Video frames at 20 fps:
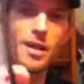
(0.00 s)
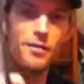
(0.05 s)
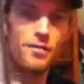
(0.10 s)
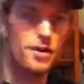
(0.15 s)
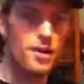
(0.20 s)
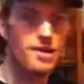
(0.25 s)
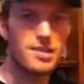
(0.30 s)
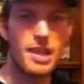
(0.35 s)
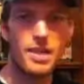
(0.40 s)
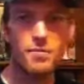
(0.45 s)
If
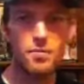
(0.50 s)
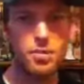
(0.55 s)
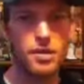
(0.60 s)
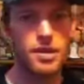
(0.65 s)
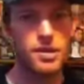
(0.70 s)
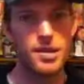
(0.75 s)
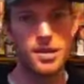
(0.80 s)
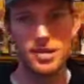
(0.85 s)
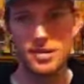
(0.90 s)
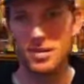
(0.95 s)
you guys haven't
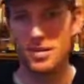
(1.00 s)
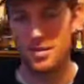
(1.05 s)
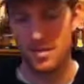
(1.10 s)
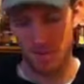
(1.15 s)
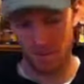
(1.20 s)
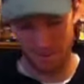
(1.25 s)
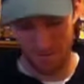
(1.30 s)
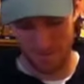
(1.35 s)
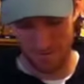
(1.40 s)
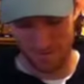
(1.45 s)
played this,
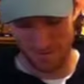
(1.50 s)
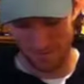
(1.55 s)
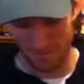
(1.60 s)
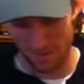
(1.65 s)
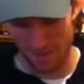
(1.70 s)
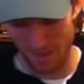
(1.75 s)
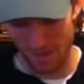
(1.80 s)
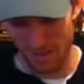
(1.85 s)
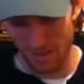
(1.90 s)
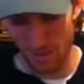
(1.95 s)

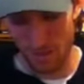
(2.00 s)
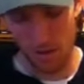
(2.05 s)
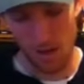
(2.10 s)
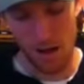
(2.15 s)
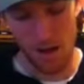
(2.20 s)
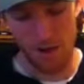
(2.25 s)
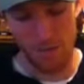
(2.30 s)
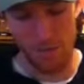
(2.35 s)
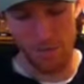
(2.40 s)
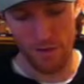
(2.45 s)
it's a
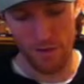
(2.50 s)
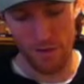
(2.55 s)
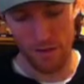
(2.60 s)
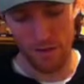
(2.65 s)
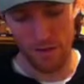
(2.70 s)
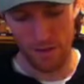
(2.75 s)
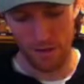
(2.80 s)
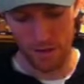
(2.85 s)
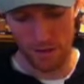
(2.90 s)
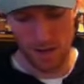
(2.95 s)
lot of
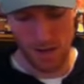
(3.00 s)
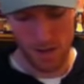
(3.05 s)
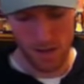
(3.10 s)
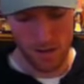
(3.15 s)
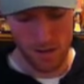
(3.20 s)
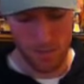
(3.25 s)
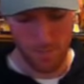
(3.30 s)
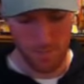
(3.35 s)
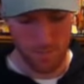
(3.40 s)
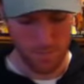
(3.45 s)
fun.
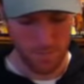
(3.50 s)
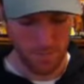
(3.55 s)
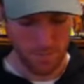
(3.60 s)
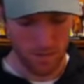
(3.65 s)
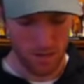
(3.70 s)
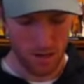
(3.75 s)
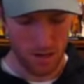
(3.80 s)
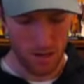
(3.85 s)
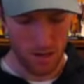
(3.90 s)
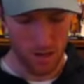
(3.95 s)

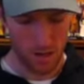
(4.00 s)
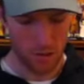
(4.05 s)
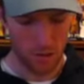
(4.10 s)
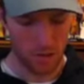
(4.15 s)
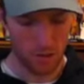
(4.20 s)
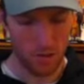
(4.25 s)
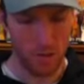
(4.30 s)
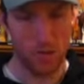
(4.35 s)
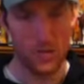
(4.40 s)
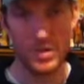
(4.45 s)
You know,
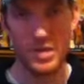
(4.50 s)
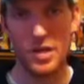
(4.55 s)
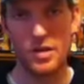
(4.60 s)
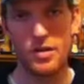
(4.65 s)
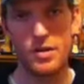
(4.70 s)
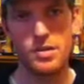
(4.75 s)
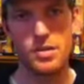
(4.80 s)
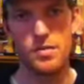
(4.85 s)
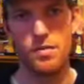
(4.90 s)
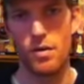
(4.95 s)
there's a whole
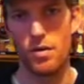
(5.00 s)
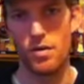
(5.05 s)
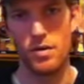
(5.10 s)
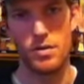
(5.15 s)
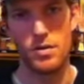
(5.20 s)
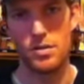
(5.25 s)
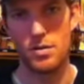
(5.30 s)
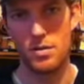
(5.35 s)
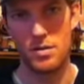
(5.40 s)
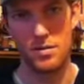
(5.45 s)
series
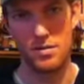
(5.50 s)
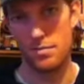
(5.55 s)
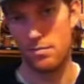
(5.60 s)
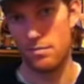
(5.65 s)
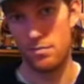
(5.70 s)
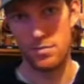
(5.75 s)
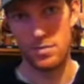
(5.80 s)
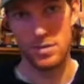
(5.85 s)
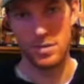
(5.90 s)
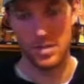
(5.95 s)
devoted
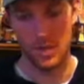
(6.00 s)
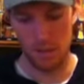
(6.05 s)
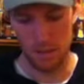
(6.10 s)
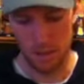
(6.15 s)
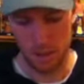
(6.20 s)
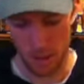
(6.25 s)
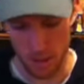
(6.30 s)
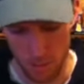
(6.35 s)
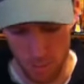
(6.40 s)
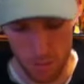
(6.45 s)

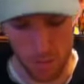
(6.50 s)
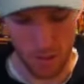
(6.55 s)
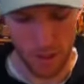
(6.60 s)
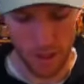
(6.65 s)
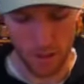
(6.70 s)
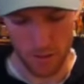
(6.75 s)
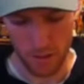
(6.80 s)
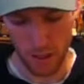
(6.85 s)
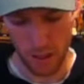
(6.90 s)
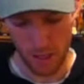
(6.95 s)
to the
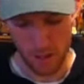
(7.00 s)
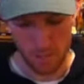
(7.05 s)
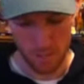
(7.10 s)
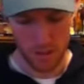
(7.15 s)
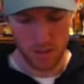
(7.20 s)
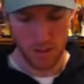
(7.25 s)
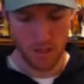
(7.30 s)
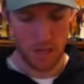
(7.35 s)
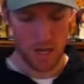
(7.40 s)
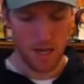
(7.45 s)
Burnout
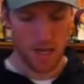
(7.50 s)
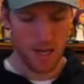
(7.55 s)
games,